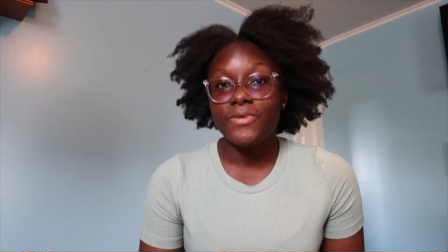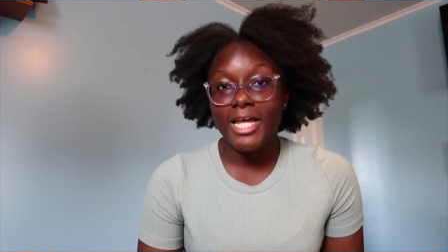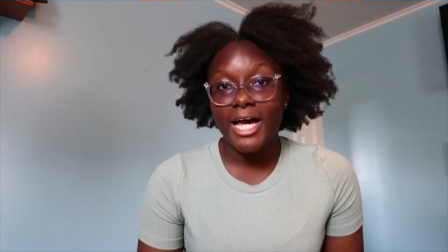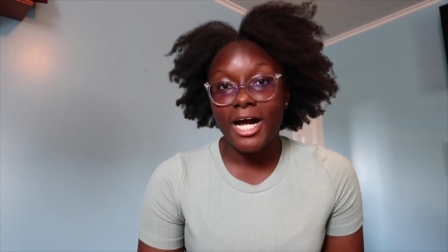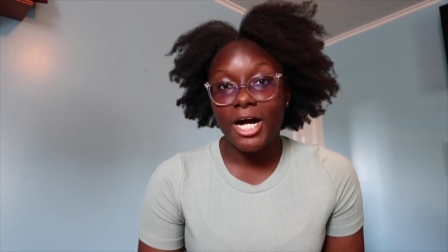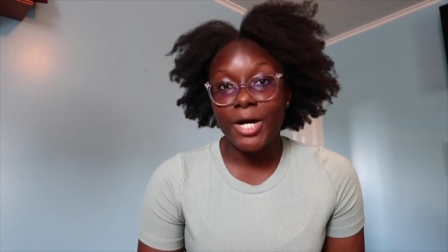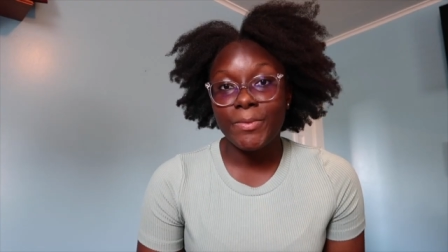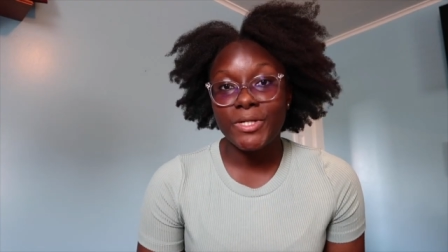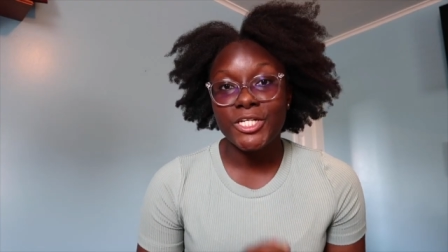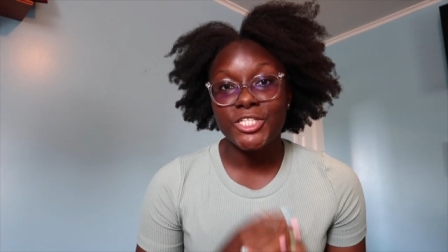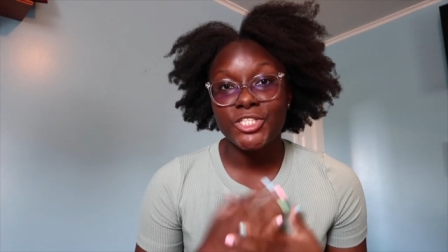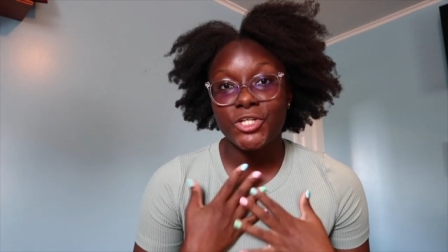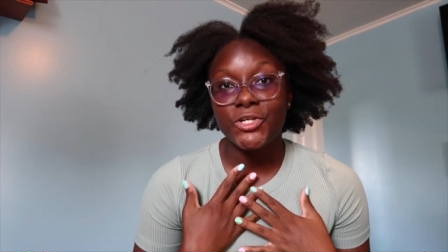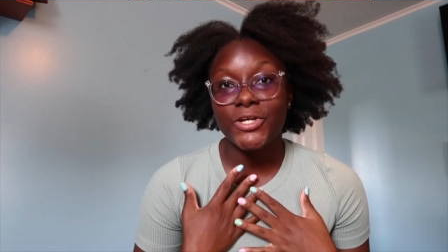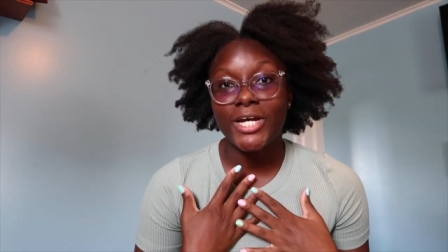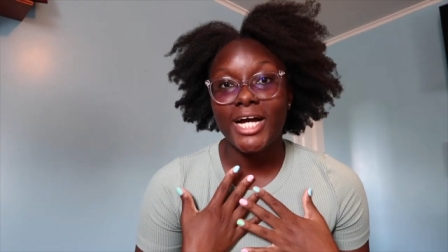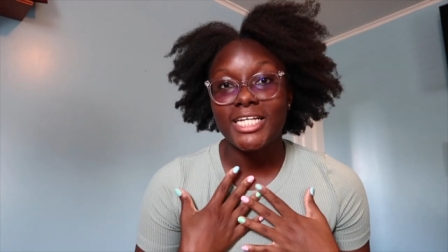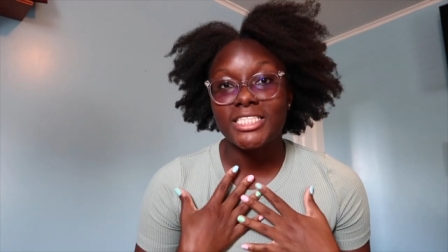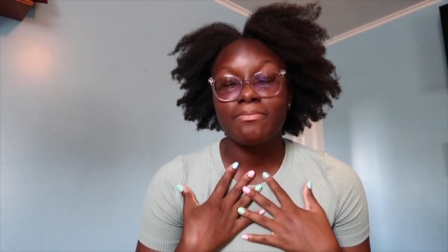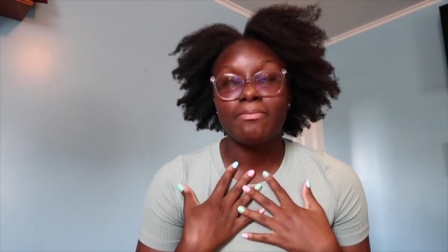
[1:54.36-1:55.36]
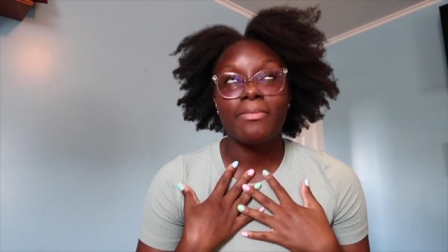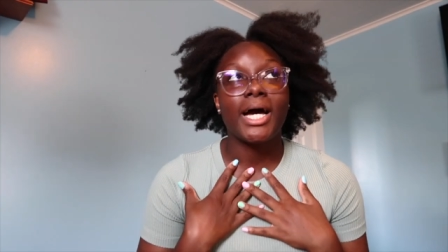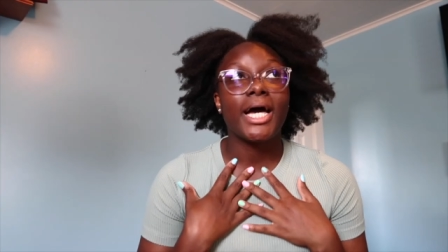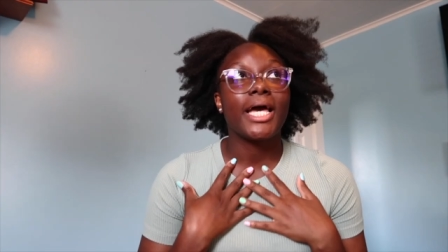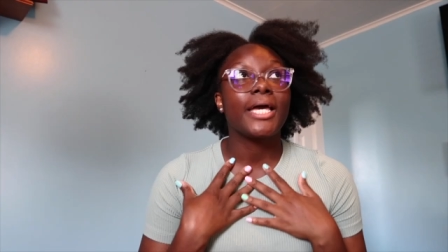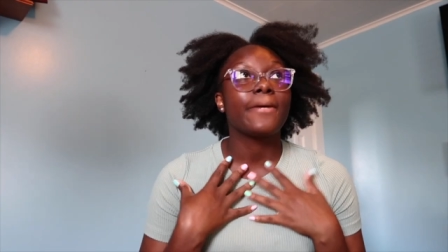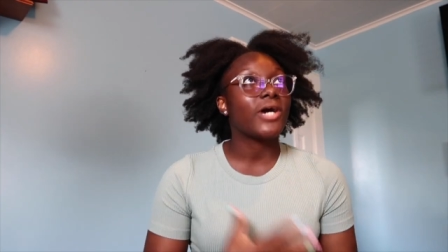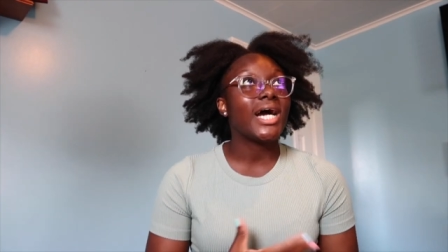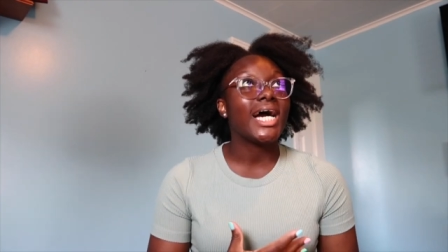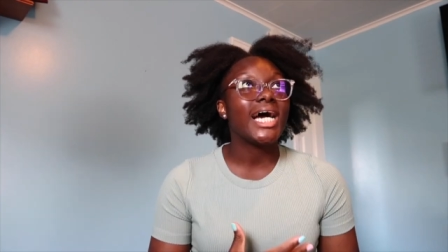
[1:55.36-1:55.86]
now I'm going to show you guys
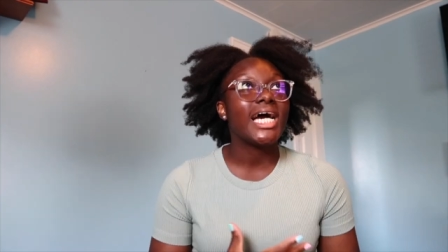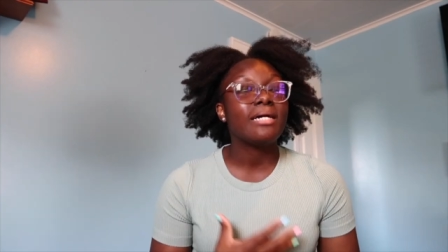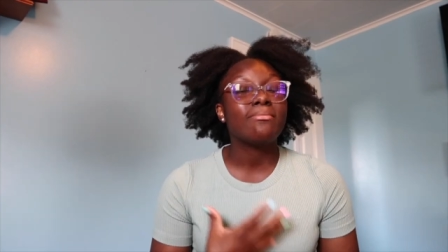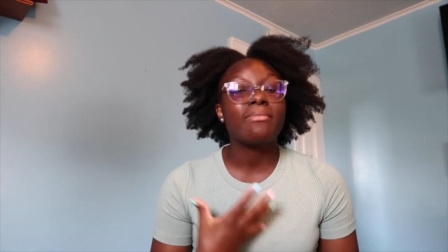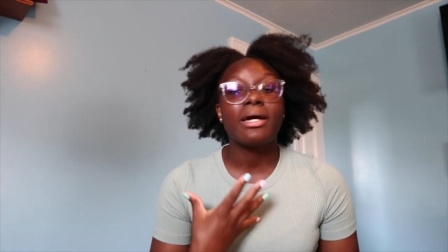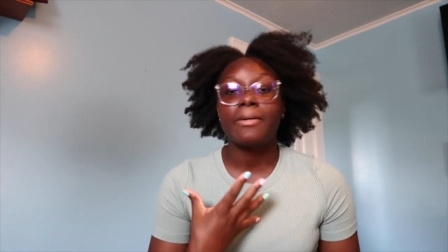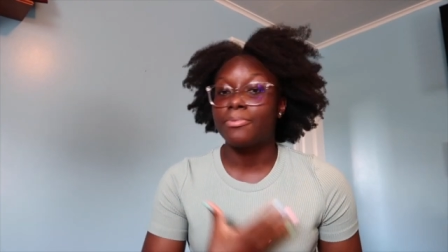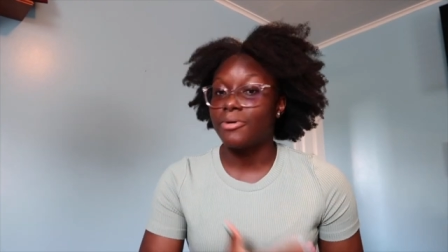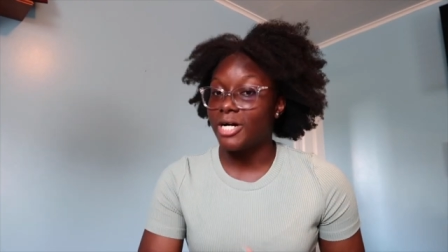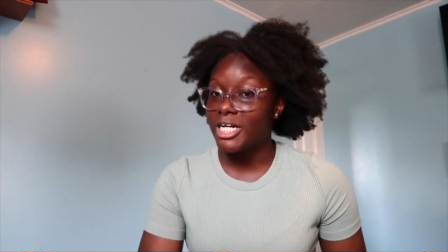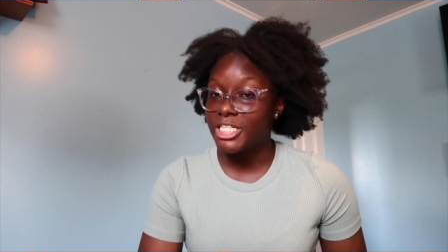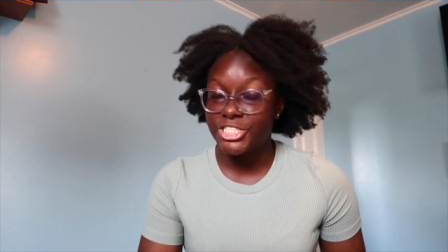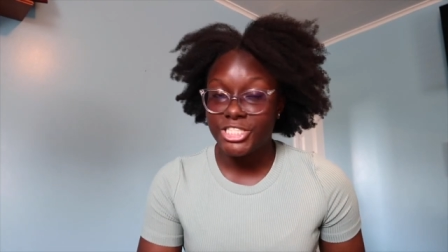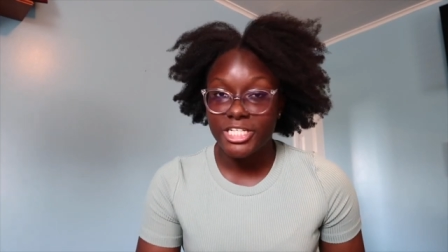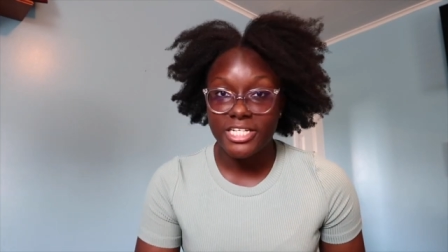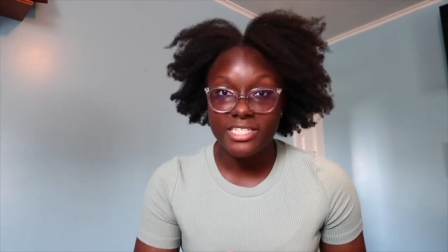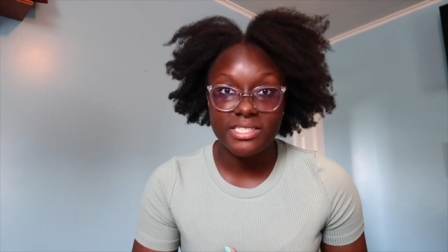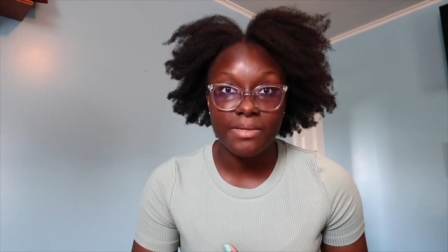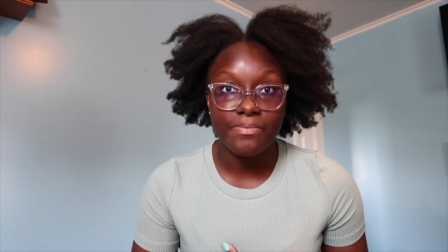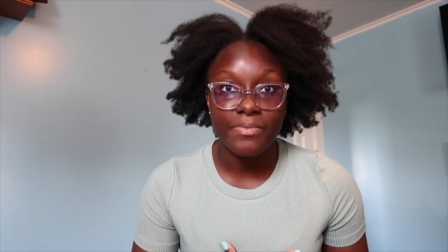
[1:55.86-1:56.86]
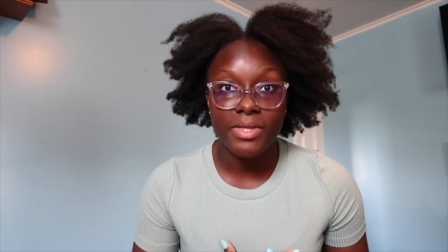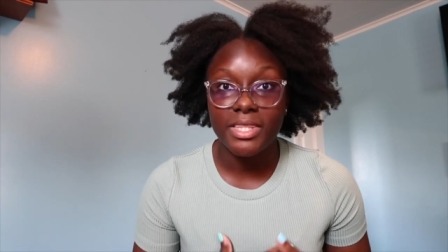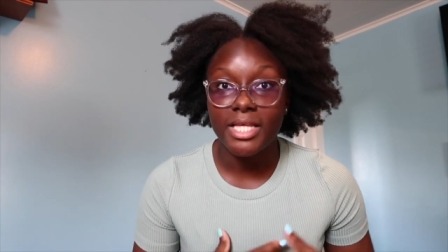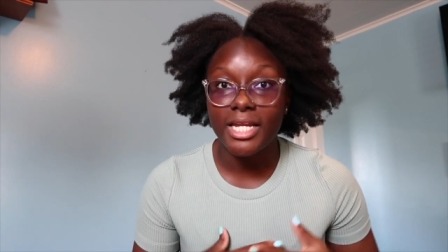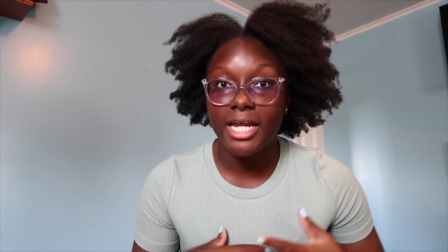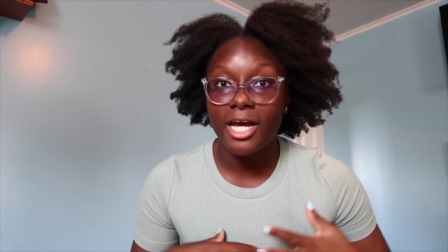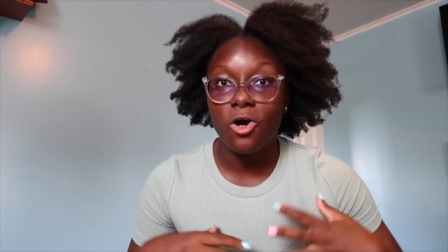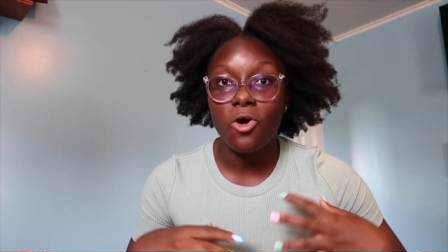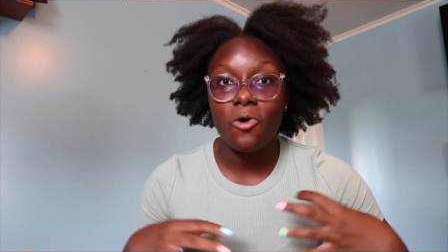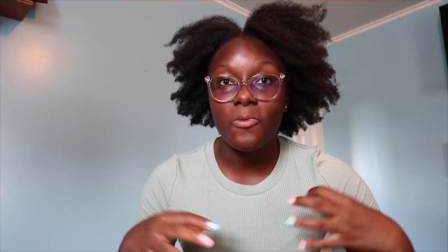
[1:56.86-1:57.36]
my pride, my precious, something
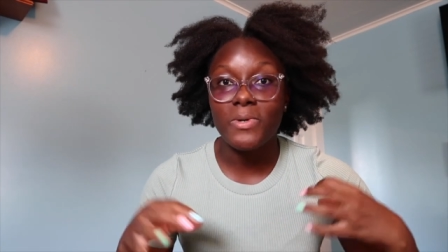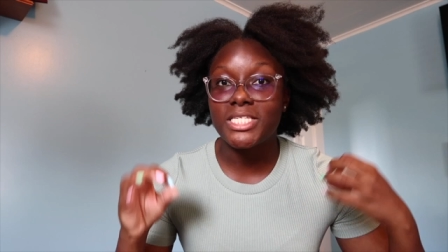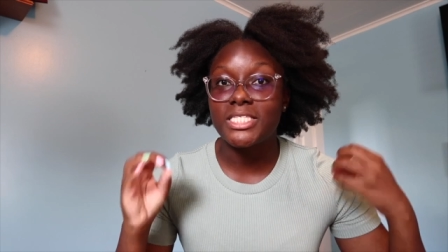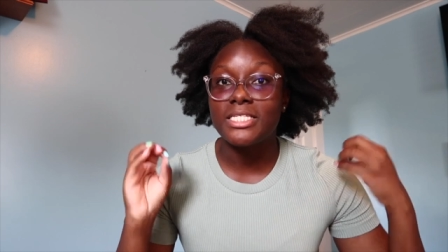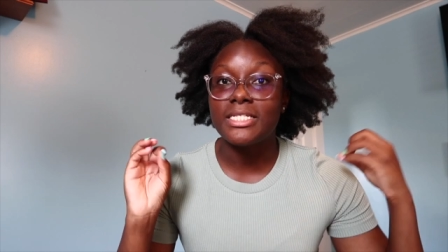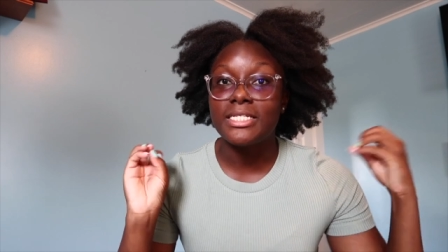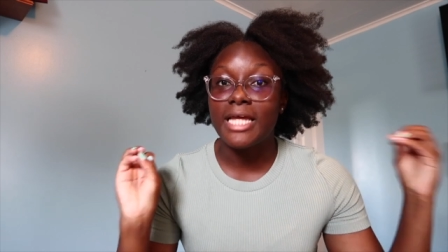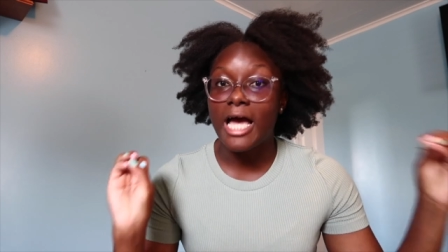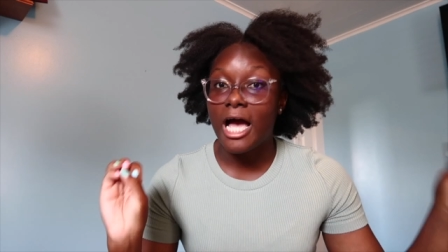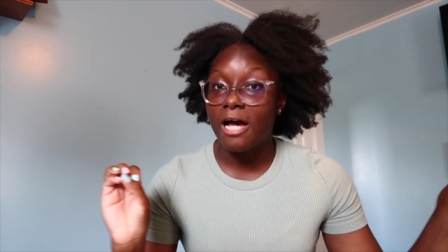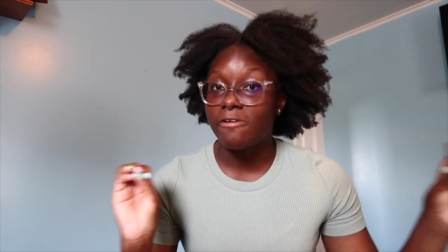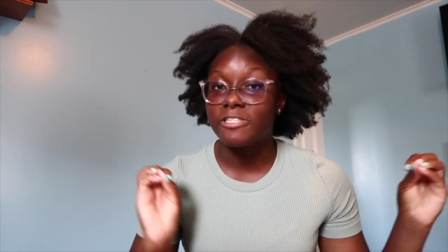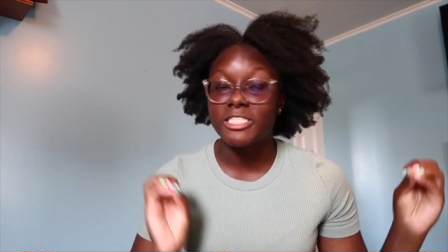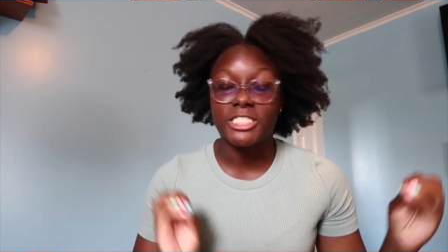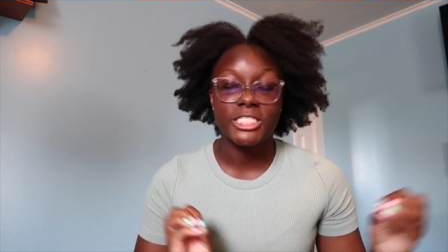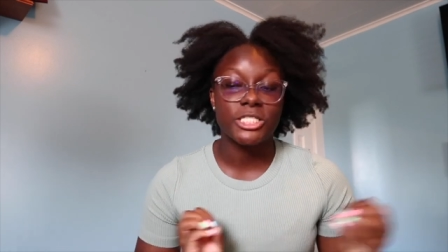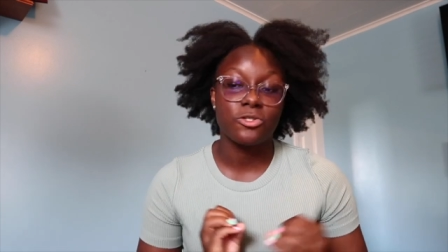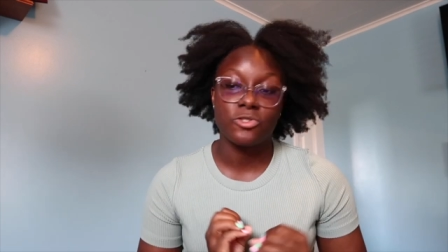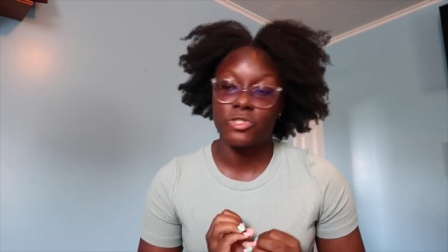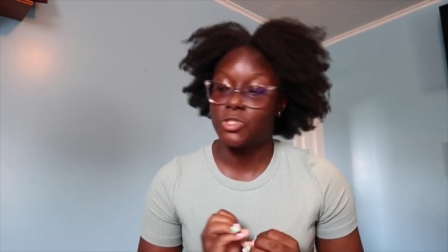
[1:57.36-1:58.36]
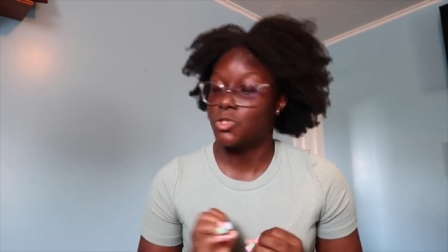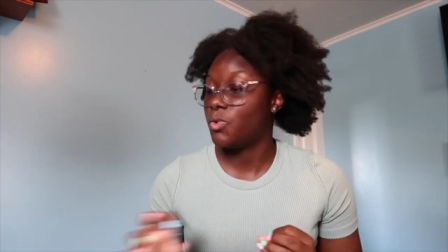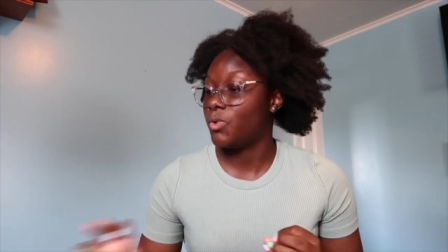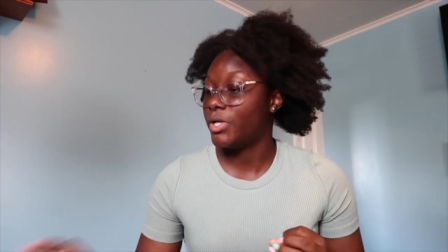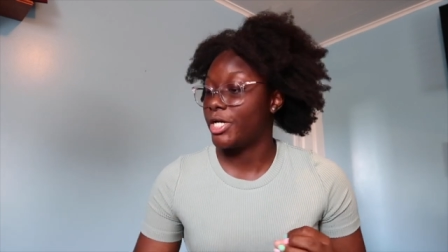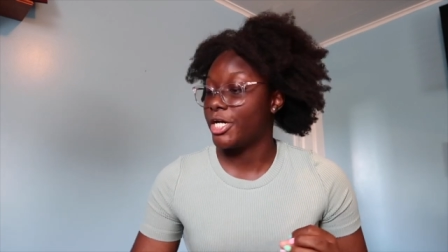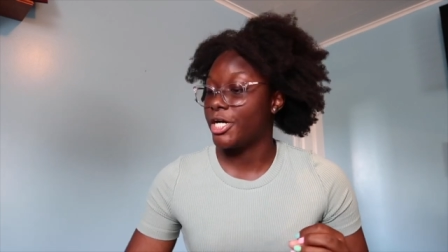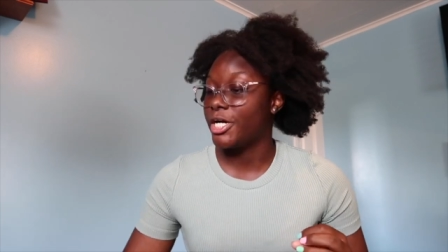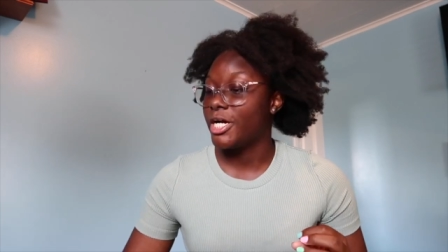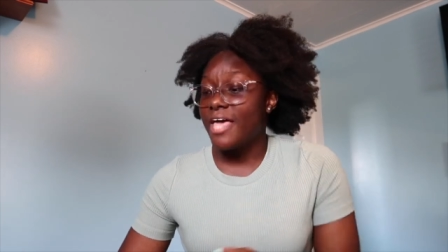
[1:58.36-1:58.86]
that I always need every single school
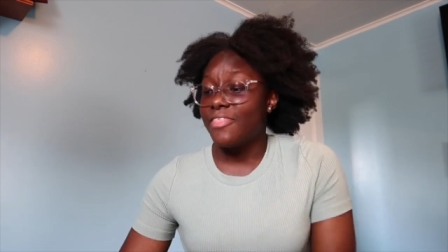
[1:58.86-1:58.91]
year,